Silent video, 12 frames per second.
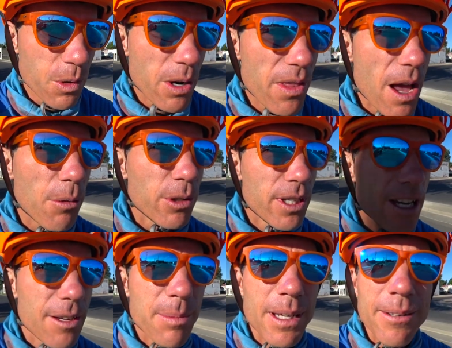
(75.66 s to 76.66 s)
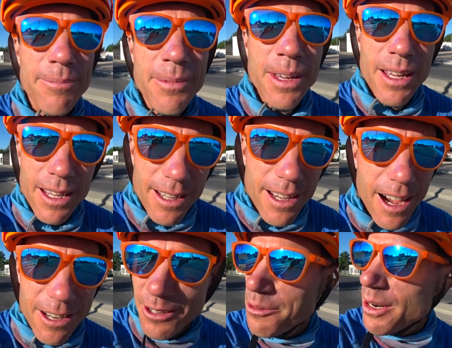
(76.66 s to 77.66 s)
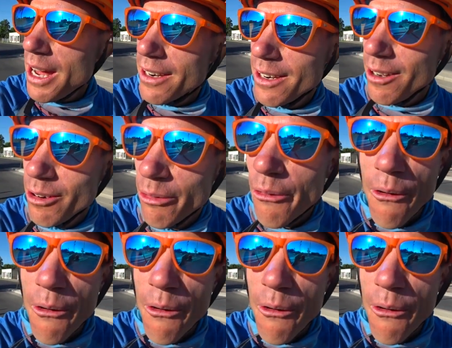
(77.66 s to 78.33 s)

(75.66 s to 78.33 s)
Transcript: Where that will take me, I do not know.